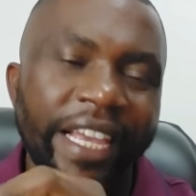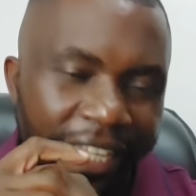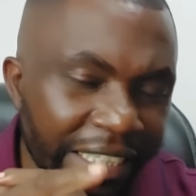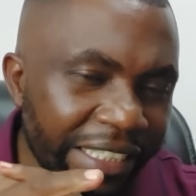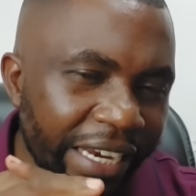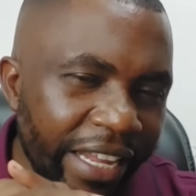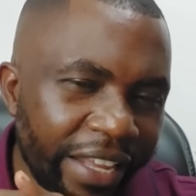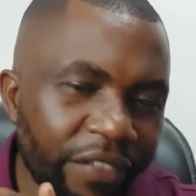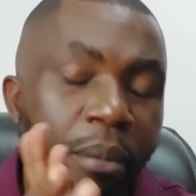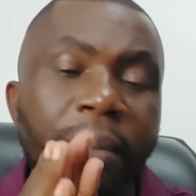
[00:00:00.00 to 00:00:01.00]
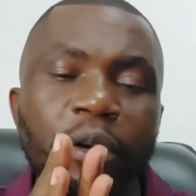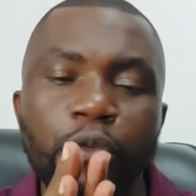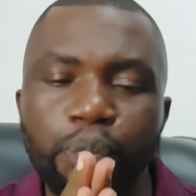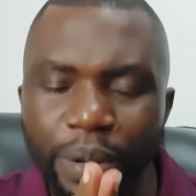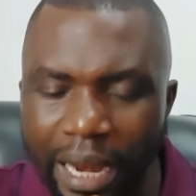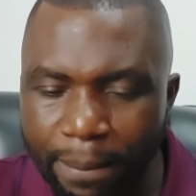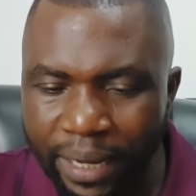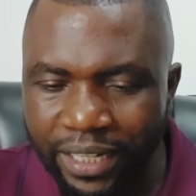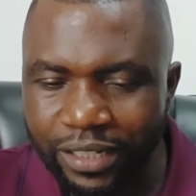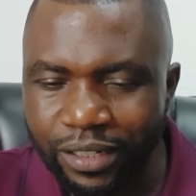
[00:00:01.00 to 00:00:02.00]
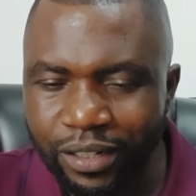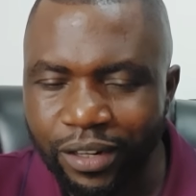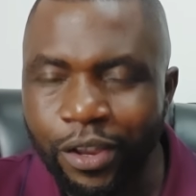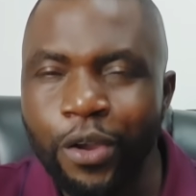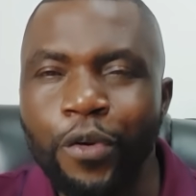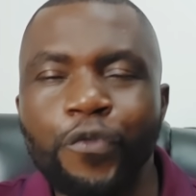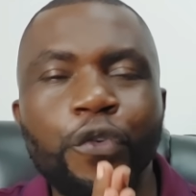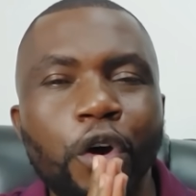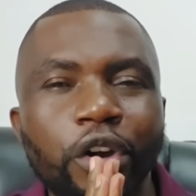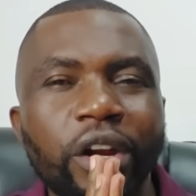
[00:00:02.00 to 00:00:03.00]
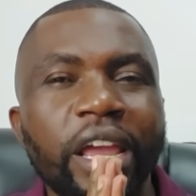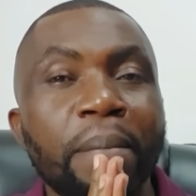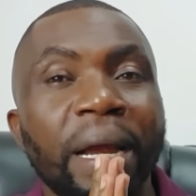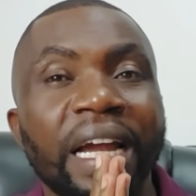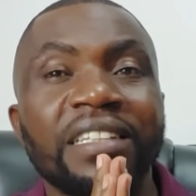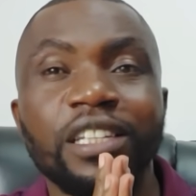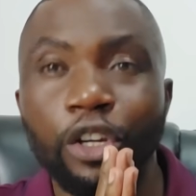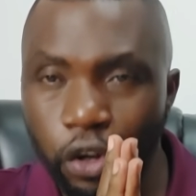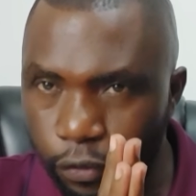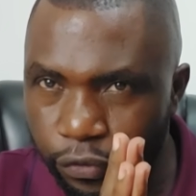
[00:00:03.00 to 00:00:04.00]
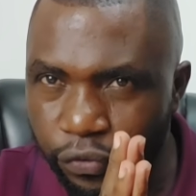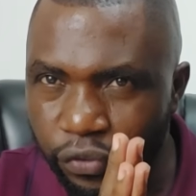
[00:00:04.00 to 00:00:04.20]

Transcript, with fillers: Yesterday, the Member of Parliament for Embakasi North,